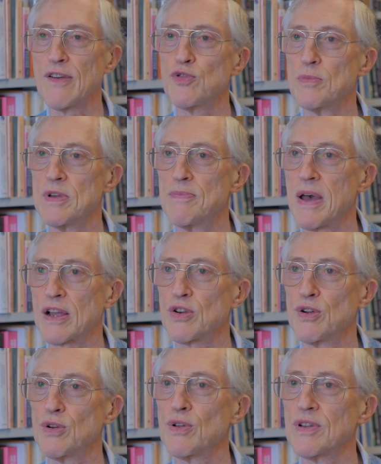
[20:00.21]
life will be
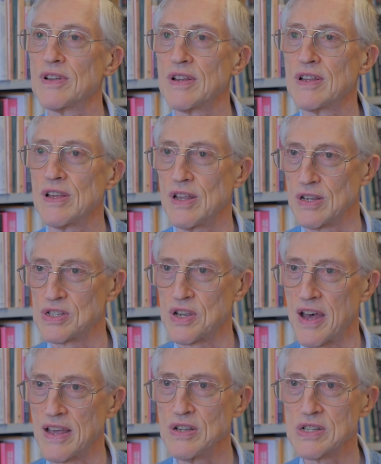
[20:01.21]
bacterial in
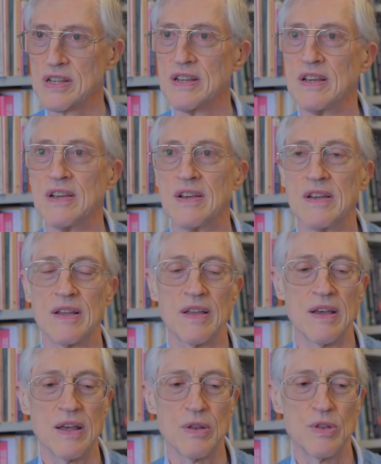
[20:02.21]
size.
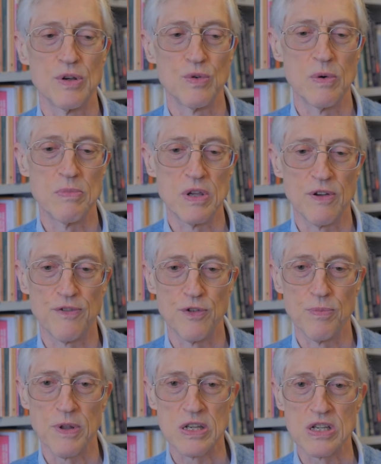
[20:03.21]
Uh-huh. There will be a
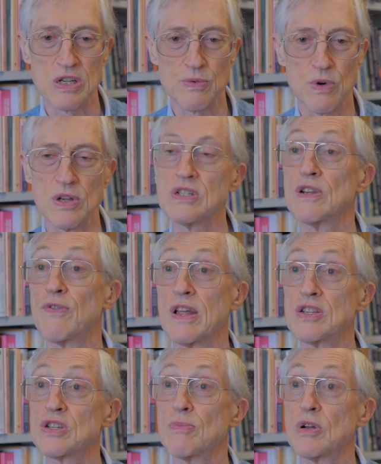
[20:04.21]
few places where it's
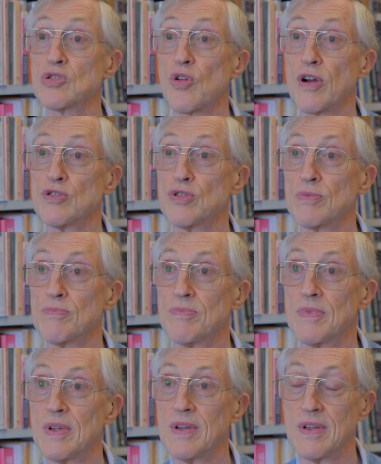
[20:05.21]
advanced to much larger
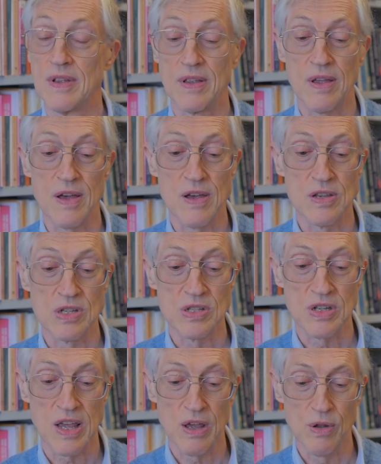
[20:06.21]

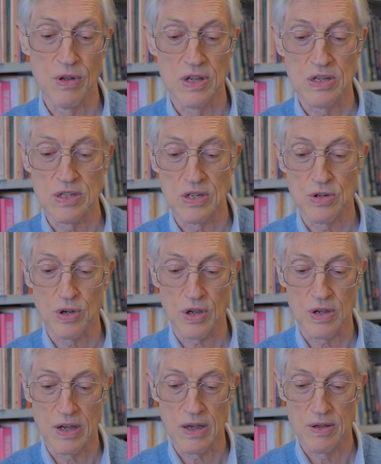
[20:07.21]
scale, as it
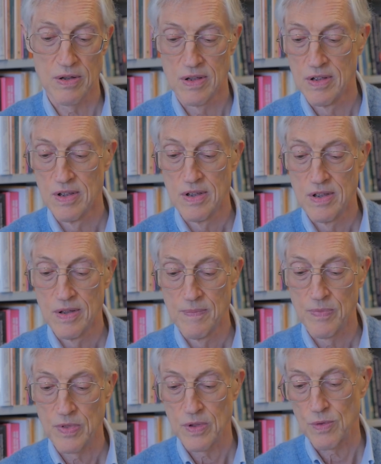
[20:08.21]
took
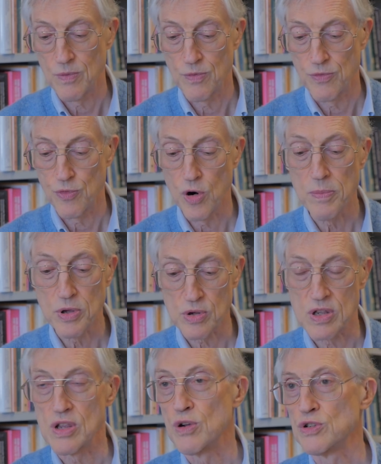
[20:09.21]
4
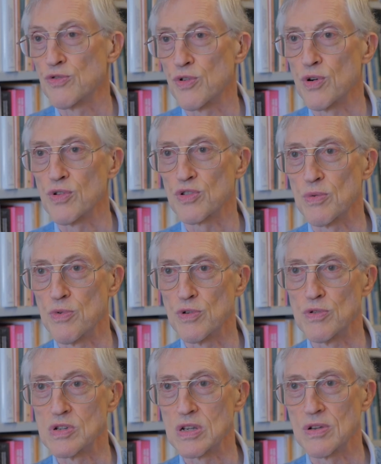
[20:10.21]
billion years for Earth to
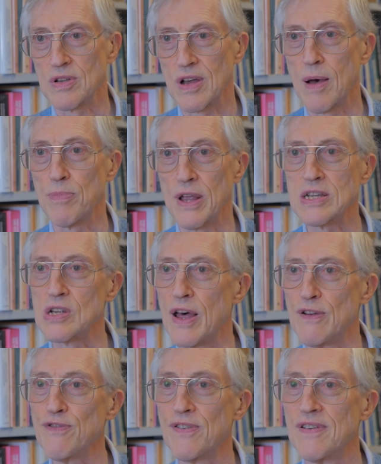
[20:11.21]
produce complex
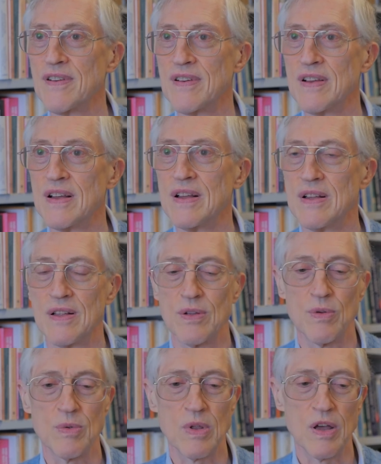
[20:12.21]
life.
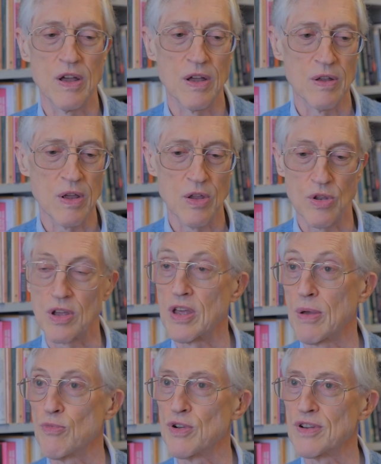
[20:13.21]
Mm-hmm. And the
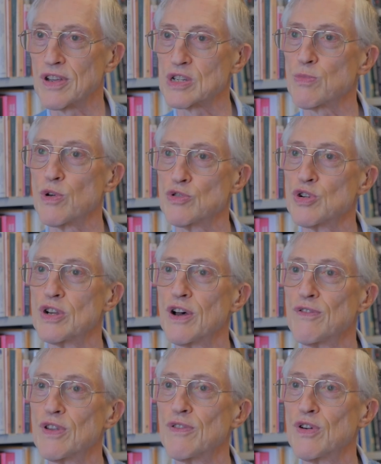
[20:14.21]
Cambrian explosion
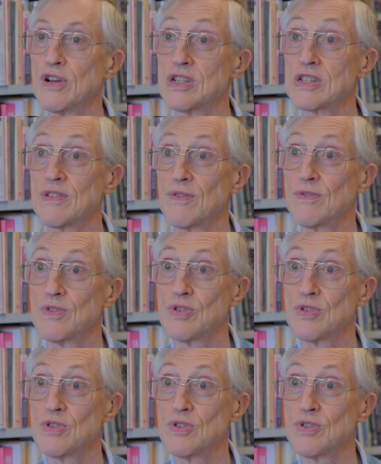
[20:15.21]
of the various